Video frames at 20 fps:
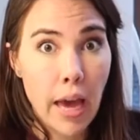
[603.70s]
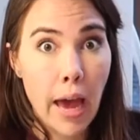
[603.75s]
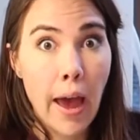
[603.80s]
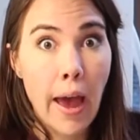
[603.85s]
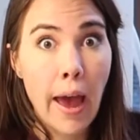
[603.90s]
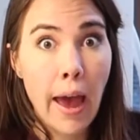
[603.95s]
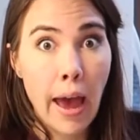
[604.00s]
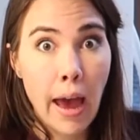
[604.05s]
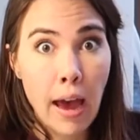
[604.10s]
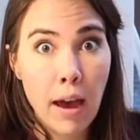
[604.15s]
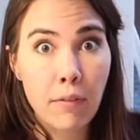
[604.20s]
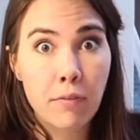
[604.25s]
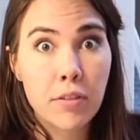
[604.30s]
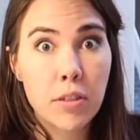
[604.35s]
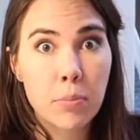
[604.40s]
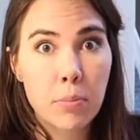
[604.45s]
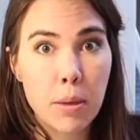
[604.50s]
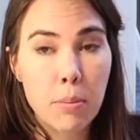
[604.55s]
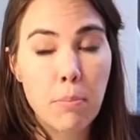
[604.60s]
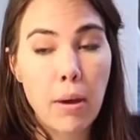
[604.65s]
that have
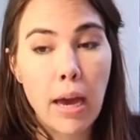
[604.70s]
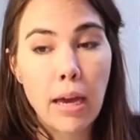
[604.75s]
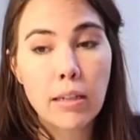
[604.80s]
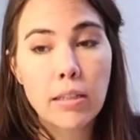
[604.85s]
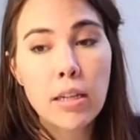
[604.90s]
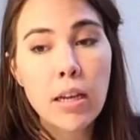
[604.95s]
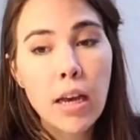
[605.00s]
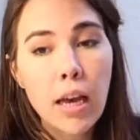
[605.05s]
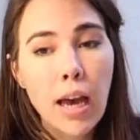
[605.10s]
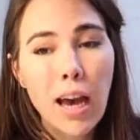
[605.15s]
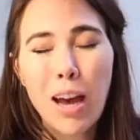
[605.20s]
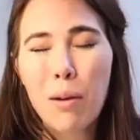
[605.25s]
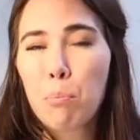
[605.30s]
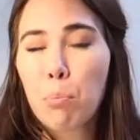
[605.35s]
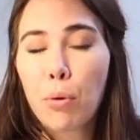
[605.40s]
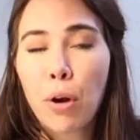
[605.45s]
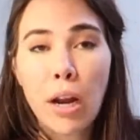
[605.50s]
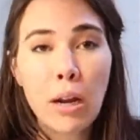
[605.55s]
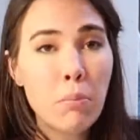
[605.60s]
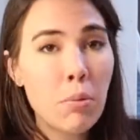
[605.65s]
to be met.
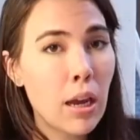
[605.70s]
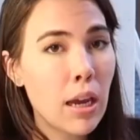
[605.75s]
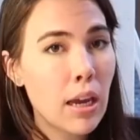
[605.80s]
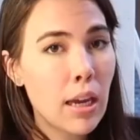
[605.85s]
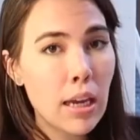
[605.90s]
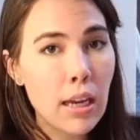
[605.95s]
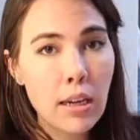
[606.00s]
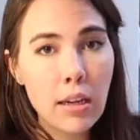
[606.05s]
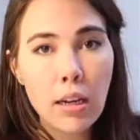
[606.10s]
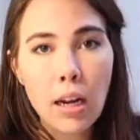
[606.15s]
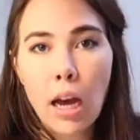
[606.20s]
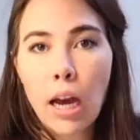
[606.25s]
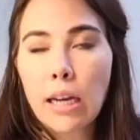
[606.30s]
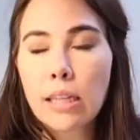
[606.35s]
Bread baking,